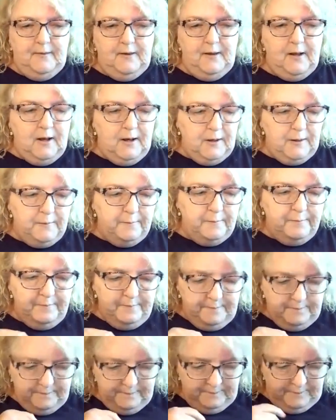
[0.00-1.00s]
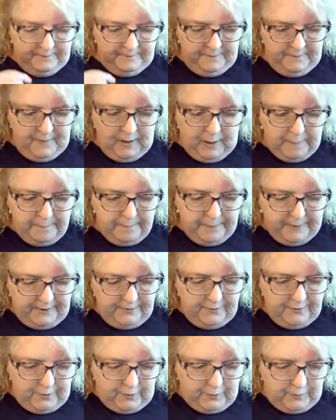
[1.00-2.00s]
a
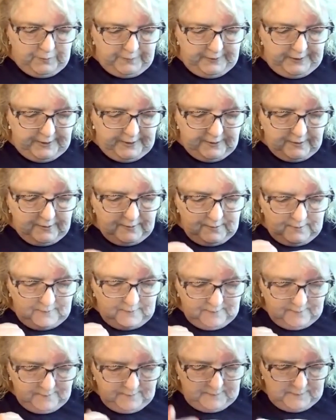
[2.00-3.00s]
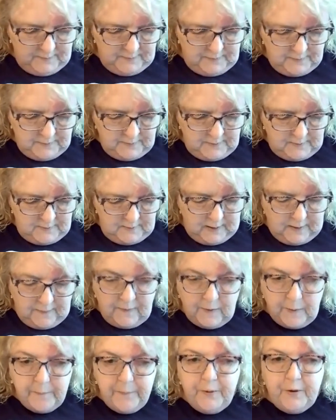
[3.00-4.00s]
buttonhole here
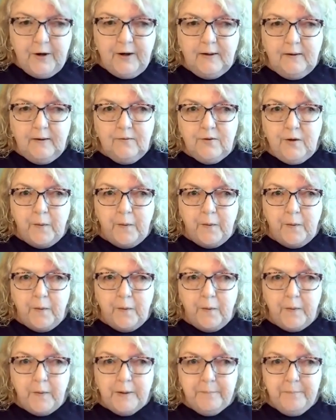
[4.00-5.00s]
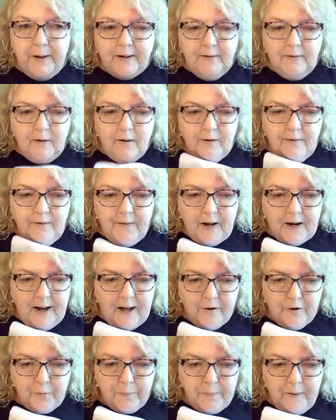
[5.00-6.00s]
and then sewing a button onto that
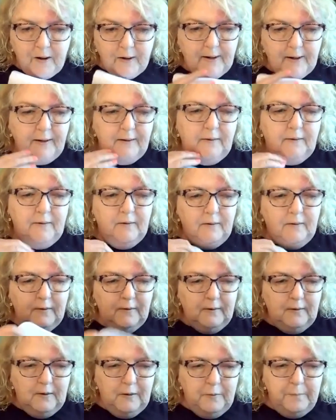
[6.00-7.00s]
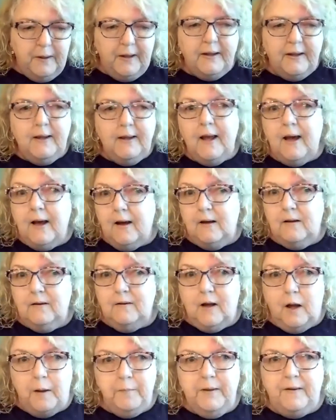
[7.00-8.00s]
outer pocket. But yeah,
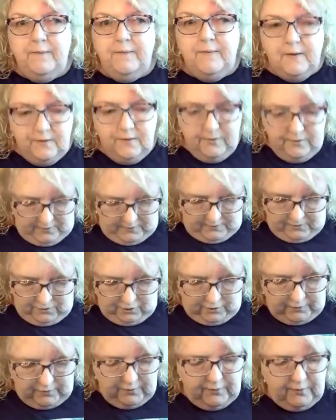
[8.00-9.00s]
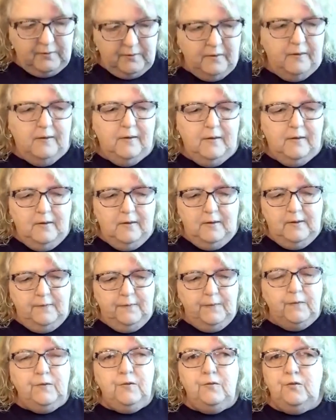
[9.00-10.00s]
I mean, this
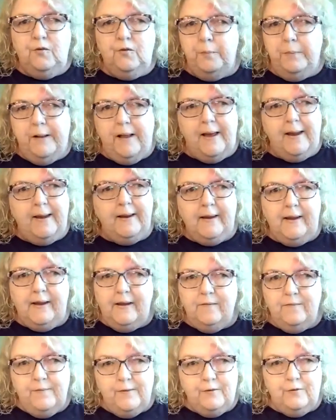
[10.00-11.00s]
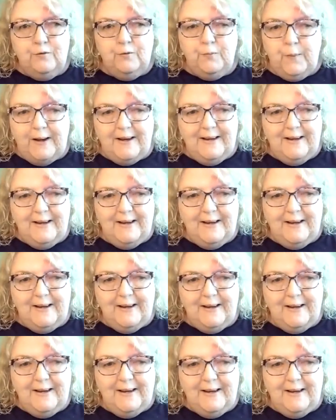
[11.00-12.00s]
is a blank canvas waiting
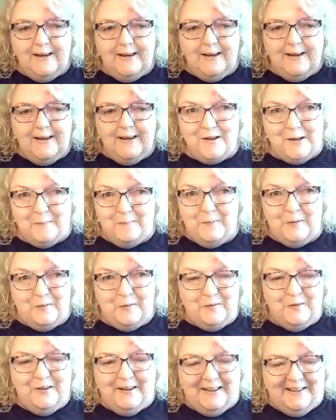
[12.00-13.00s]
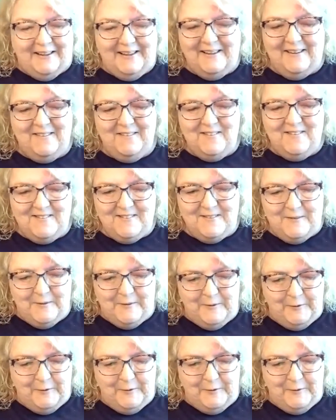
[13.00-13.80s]
stuff. It really is.